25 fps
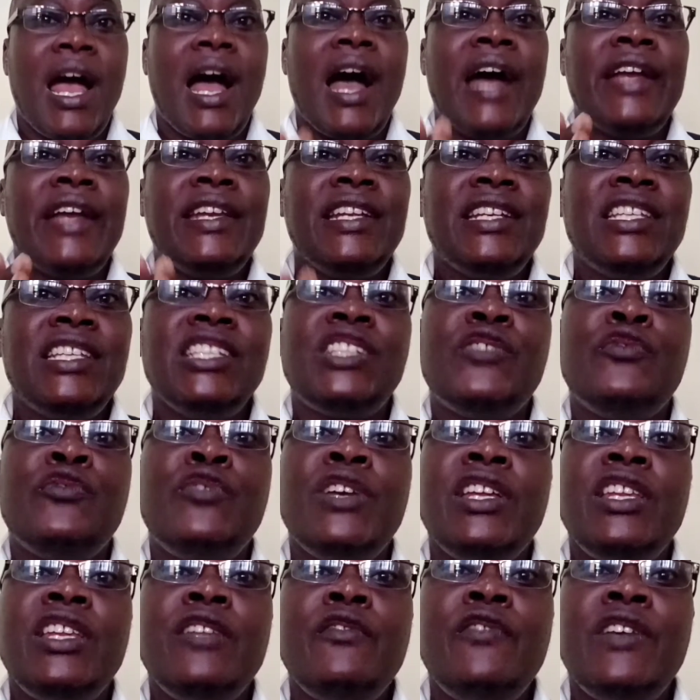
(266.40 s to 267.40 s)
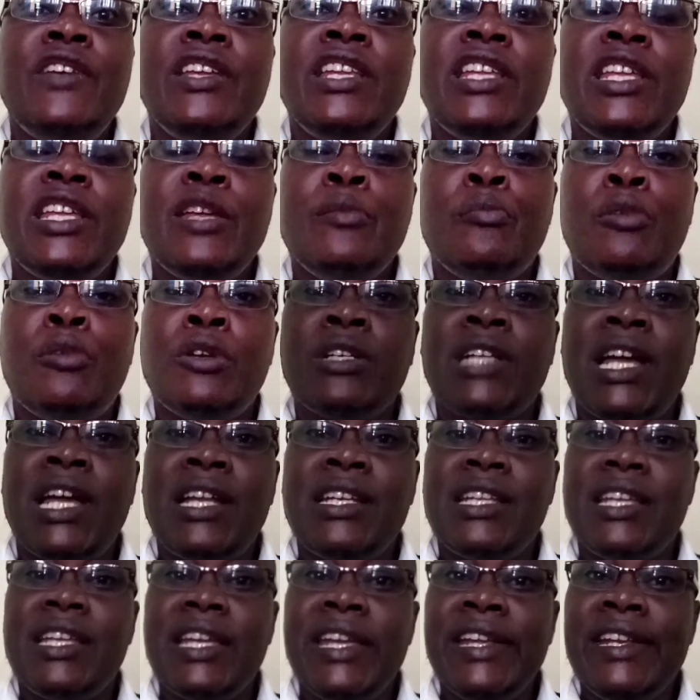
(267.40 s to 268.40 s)
And it is very, very
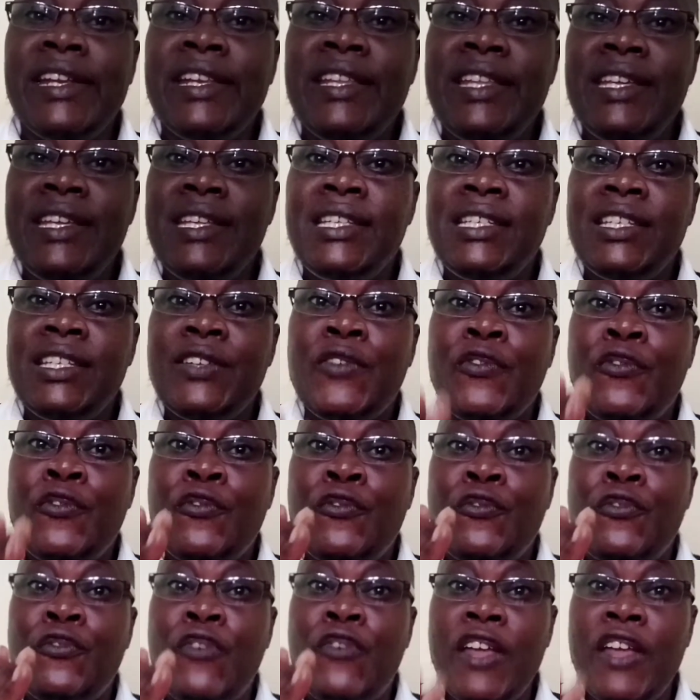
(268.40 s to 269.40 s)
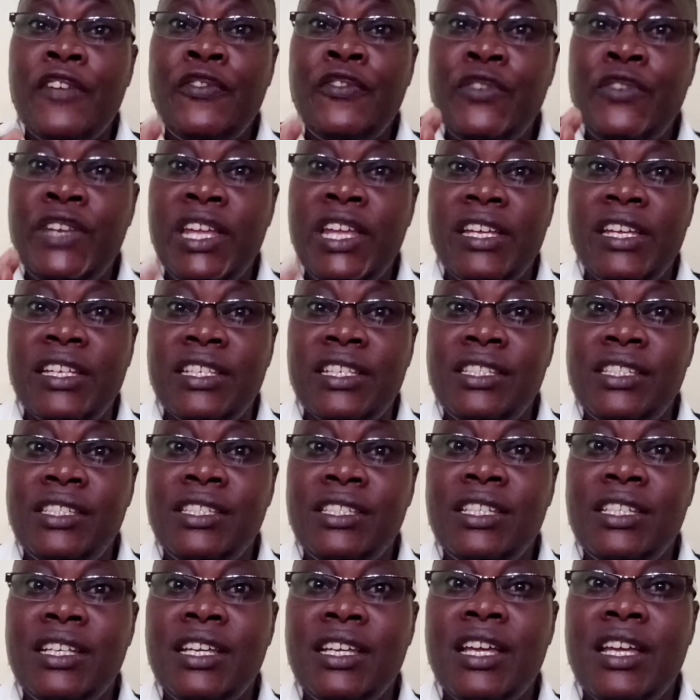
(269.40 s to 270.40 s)
important in these 5
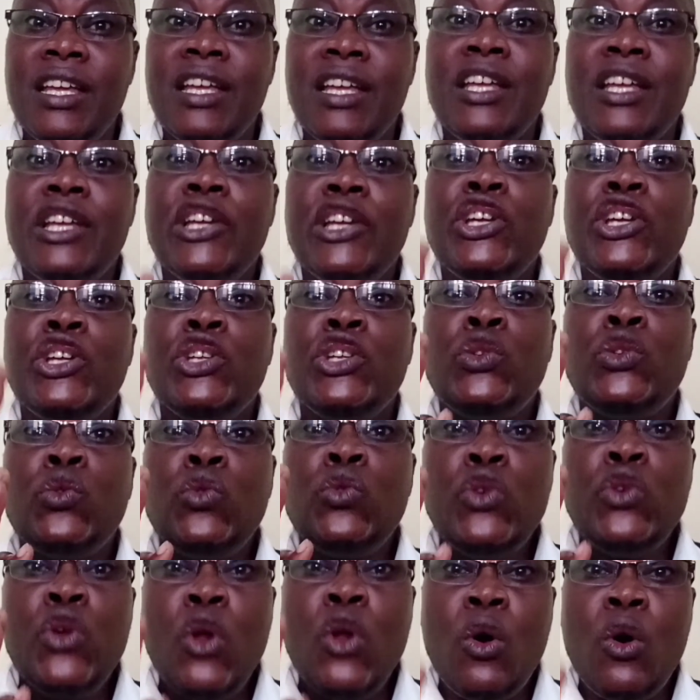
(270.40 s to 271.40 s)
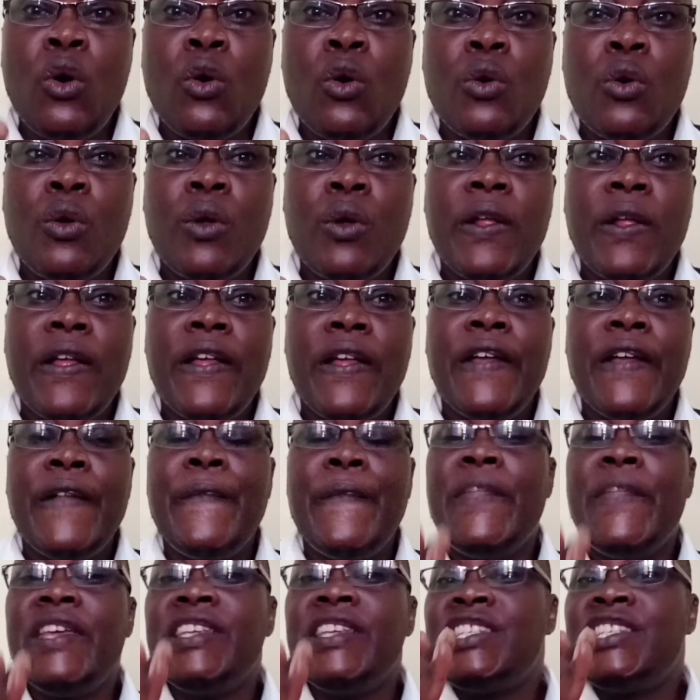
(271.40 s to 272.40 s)
days to know
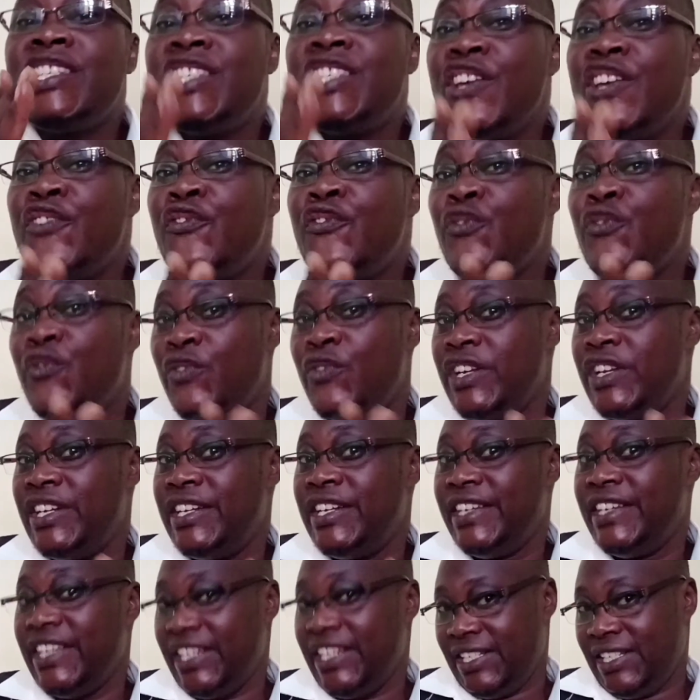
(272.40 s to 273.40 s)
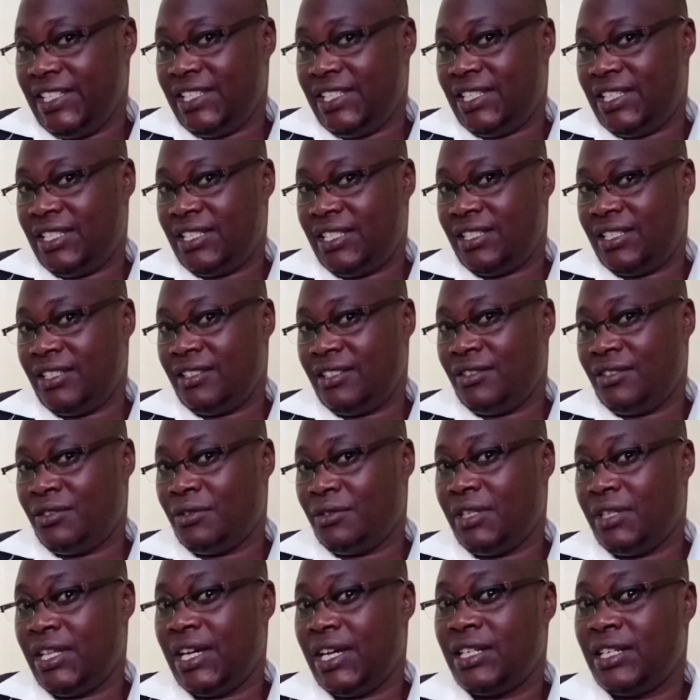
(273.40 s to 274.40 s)
the safe days,
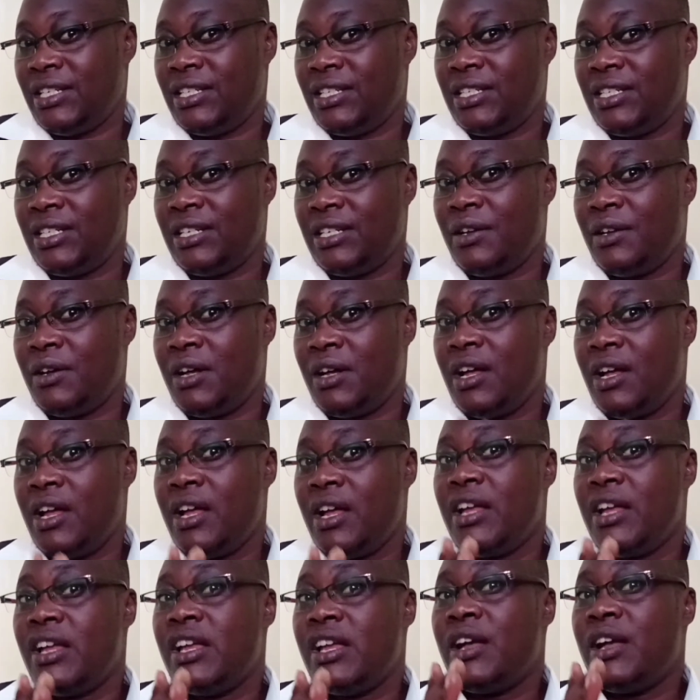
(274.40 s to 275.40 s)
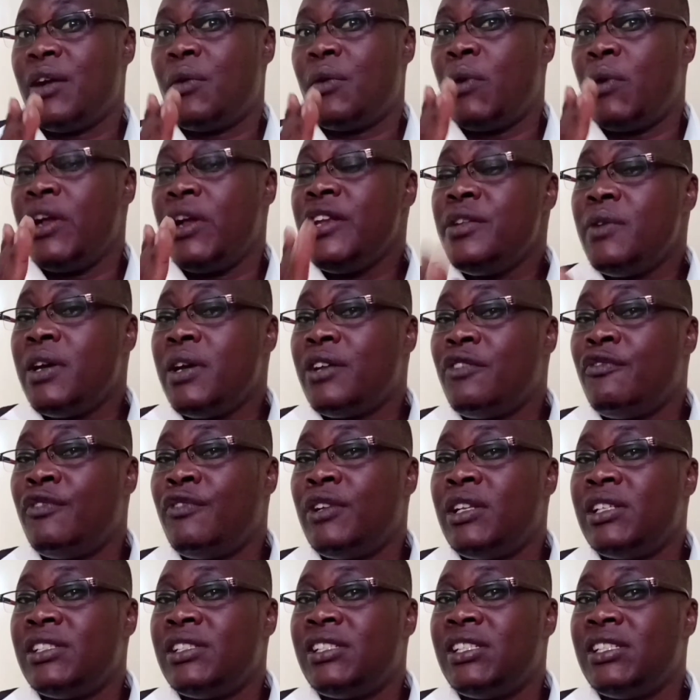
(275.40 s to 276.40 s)
so that when you are
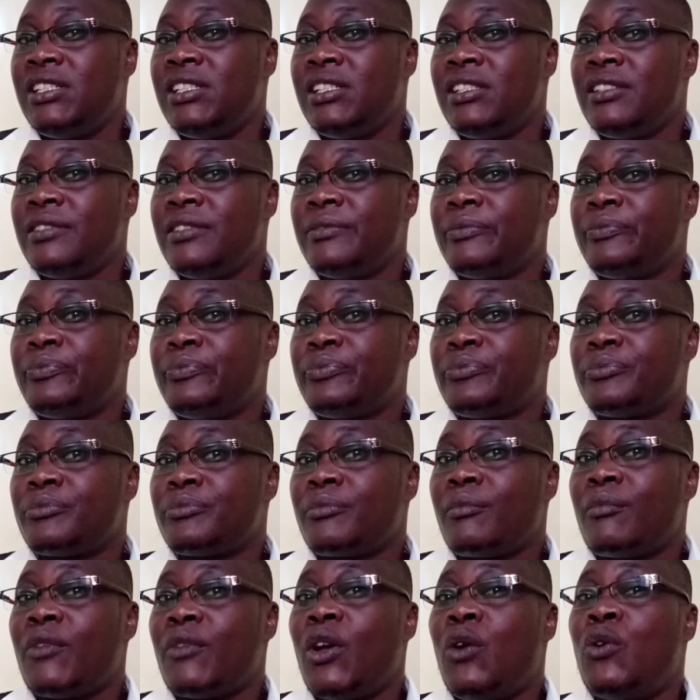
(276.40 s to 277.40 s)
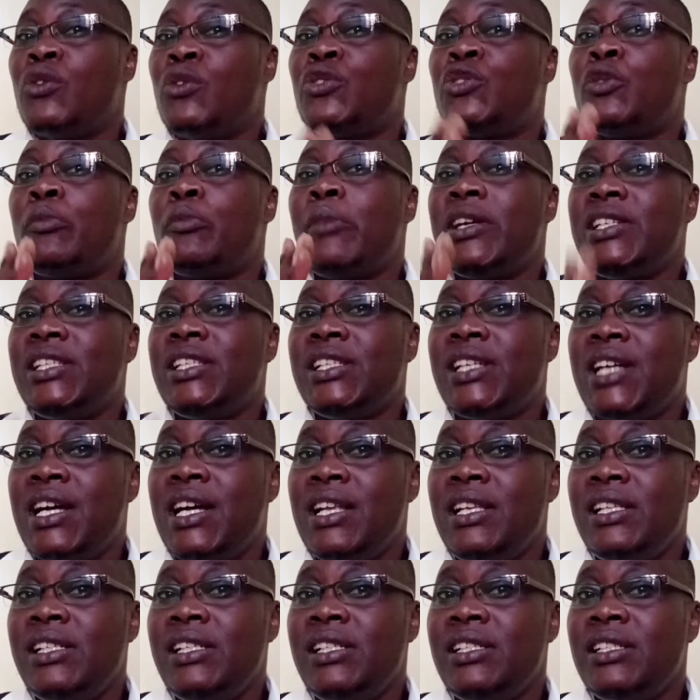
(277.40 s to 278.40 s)
ovulating,
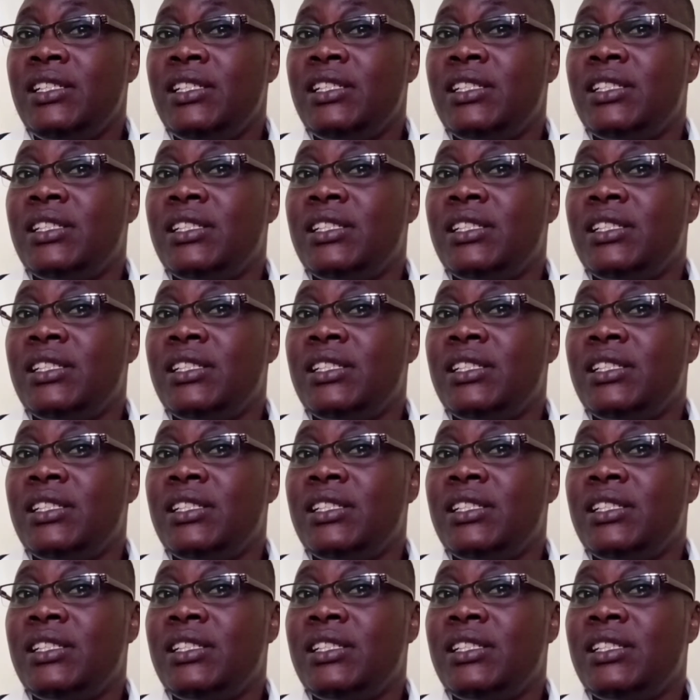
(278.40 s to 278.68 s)
automatically